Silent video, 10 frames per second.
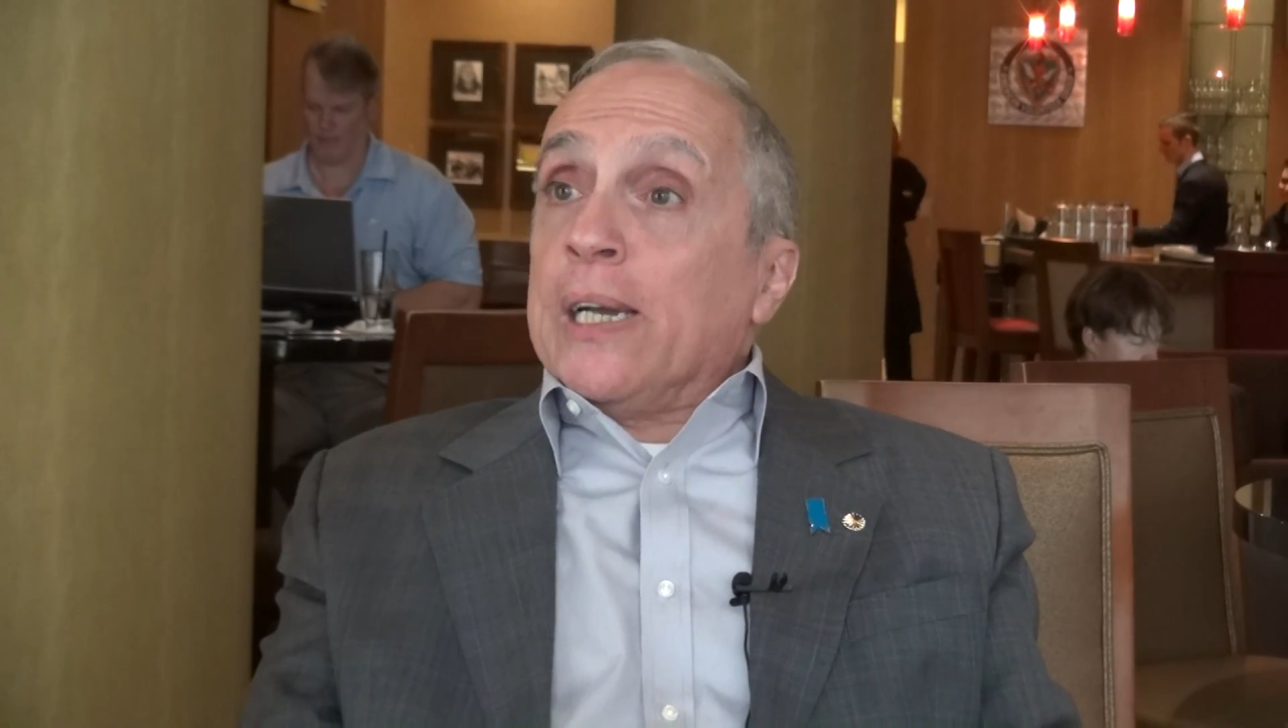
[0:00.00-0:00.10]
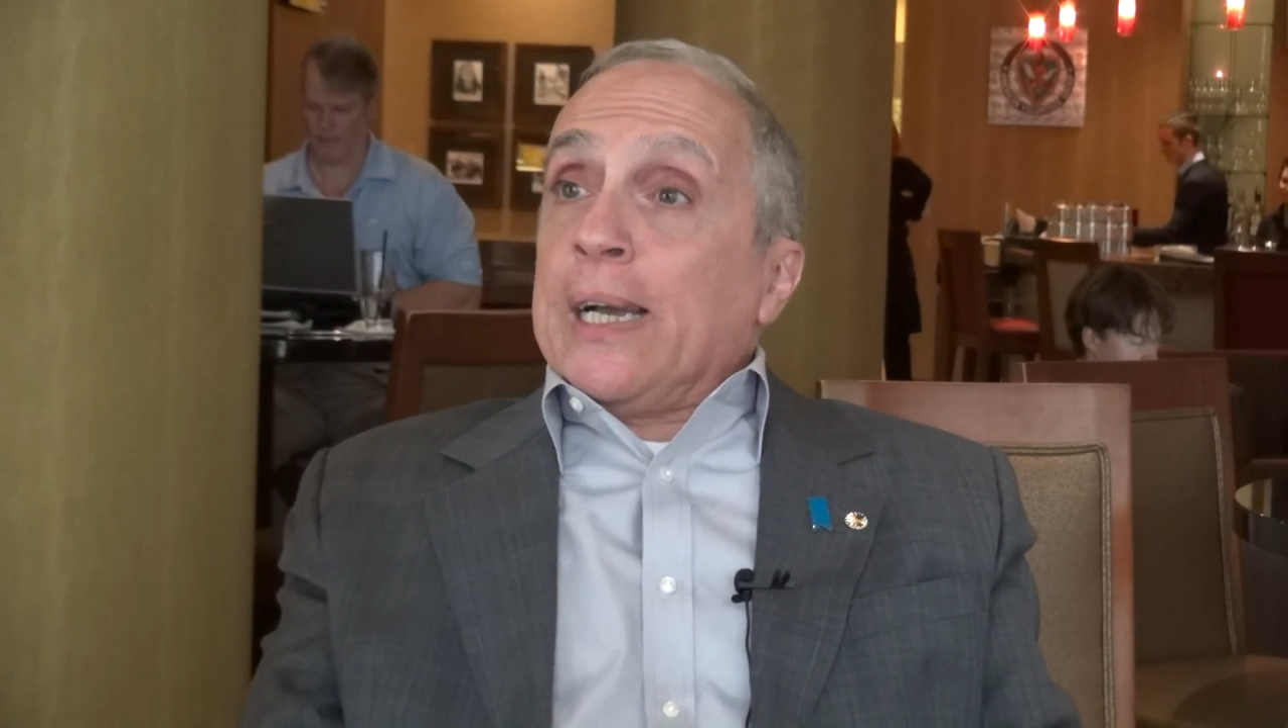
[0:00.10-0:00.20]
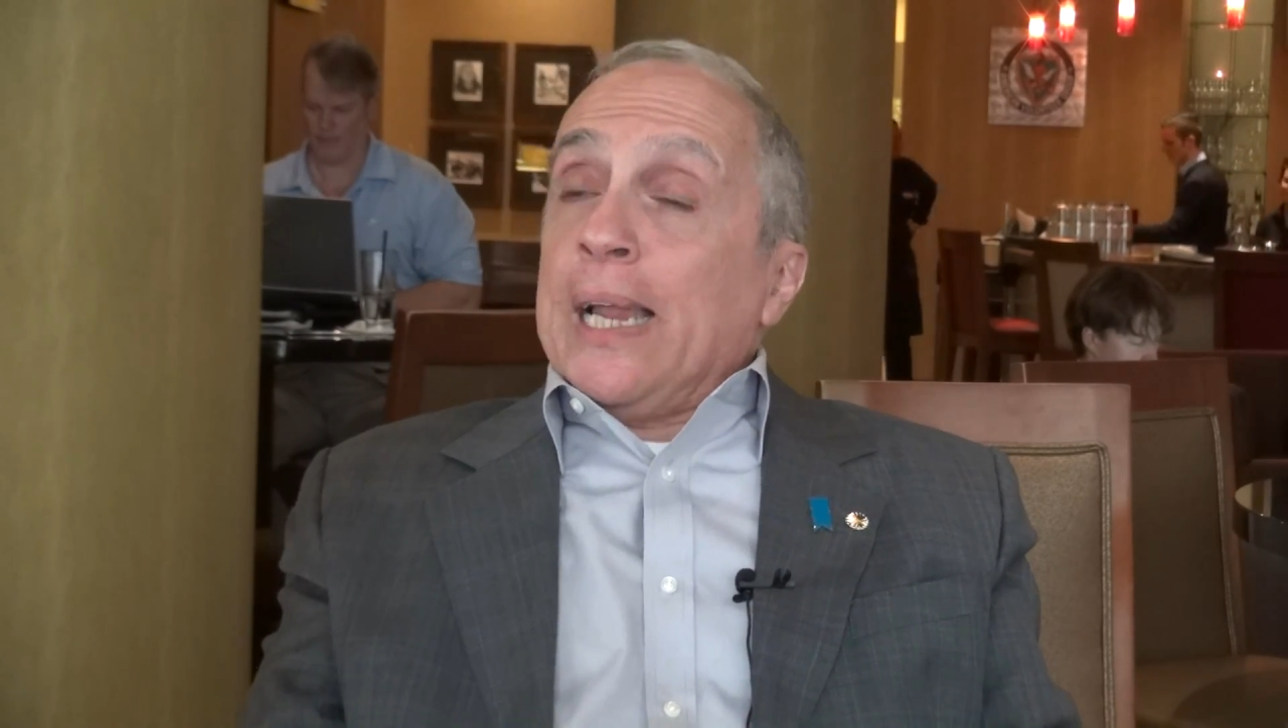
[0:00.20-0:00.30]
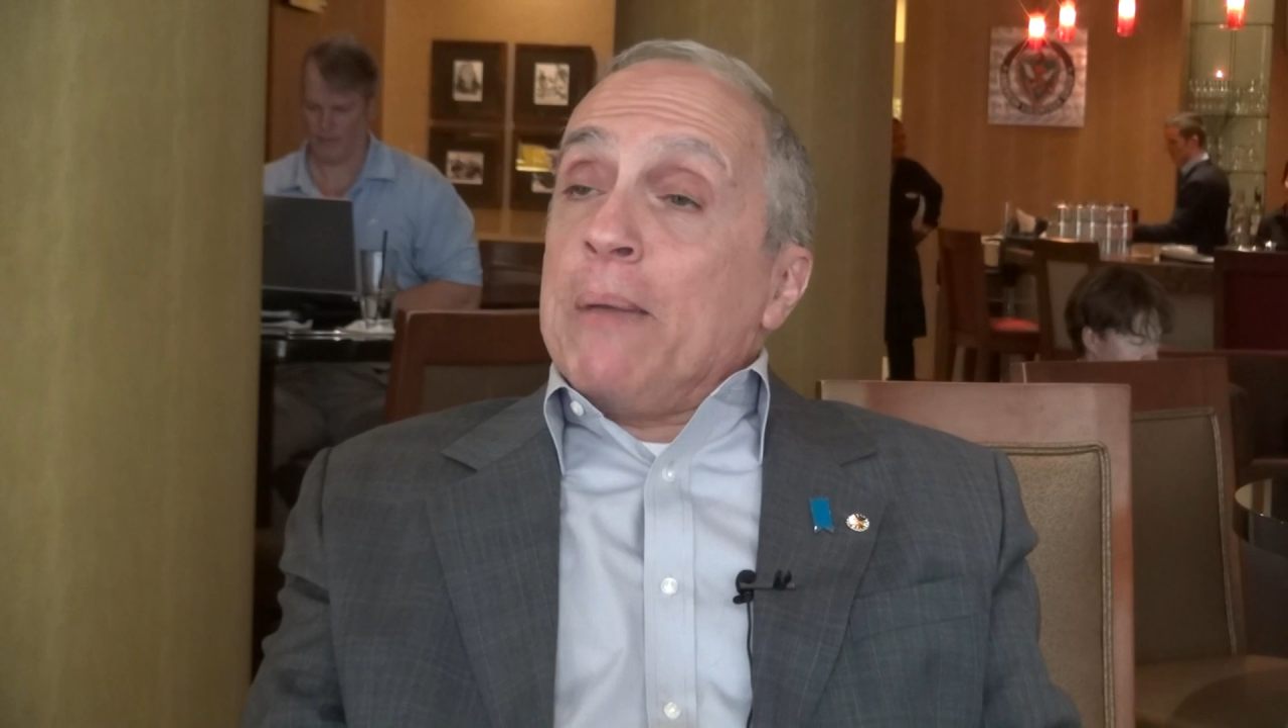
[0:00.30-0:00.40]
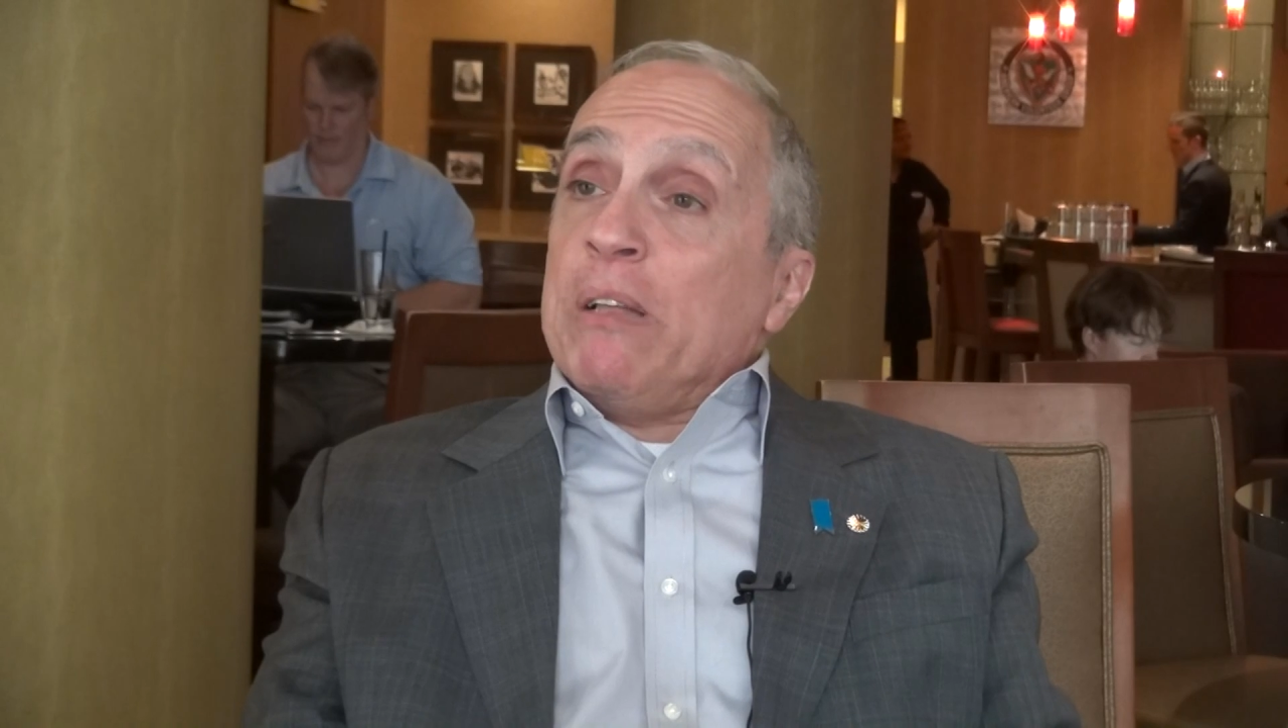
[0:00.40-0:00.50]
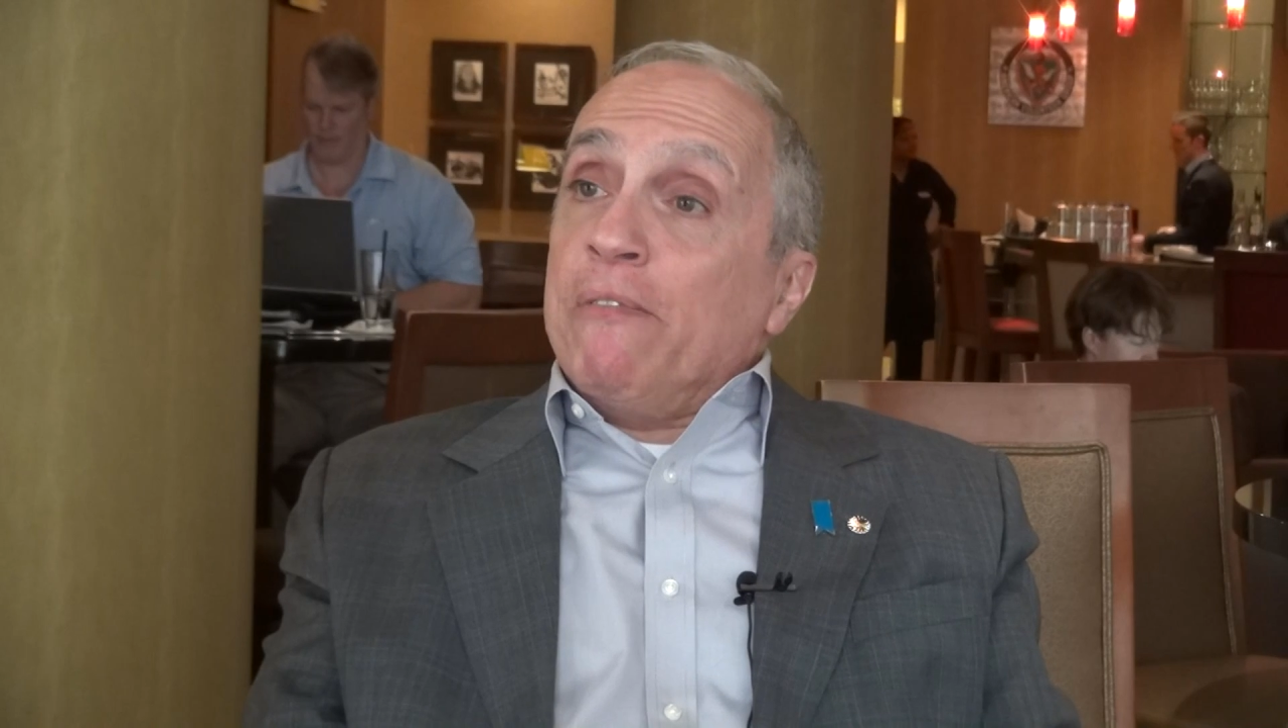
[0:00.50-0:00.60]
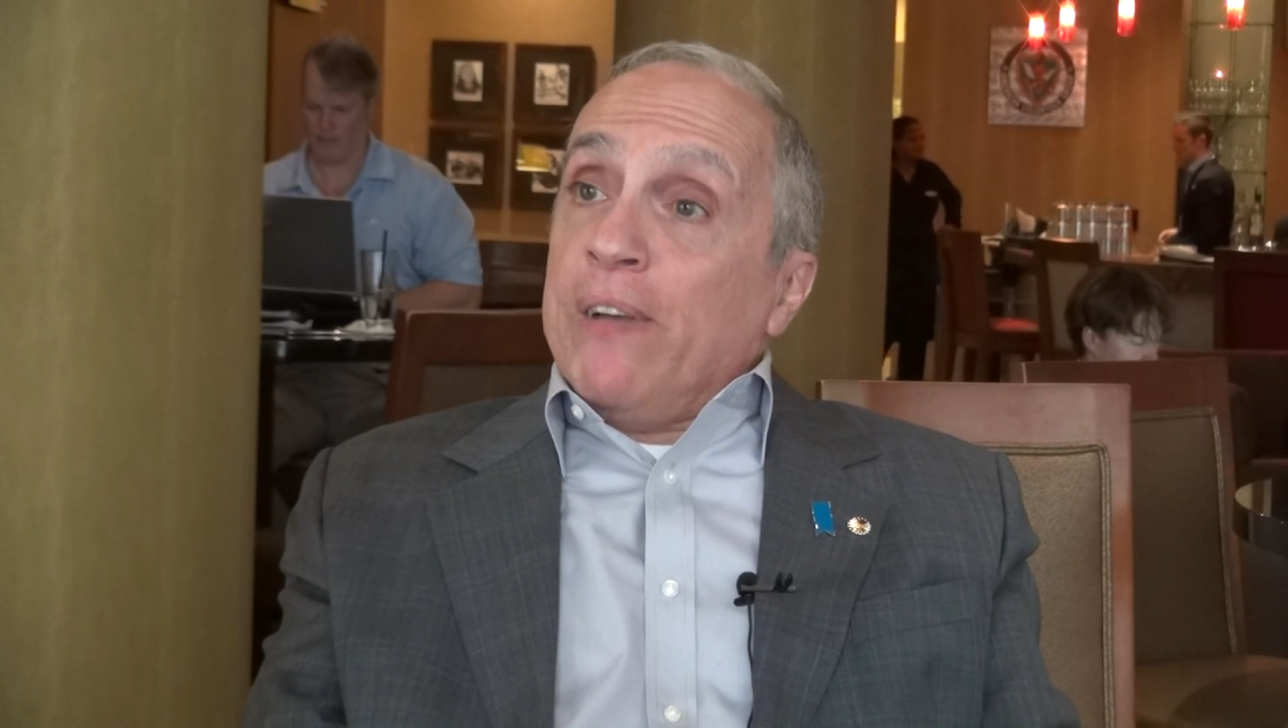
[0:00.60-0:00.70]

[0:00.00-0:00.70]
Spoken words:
claiming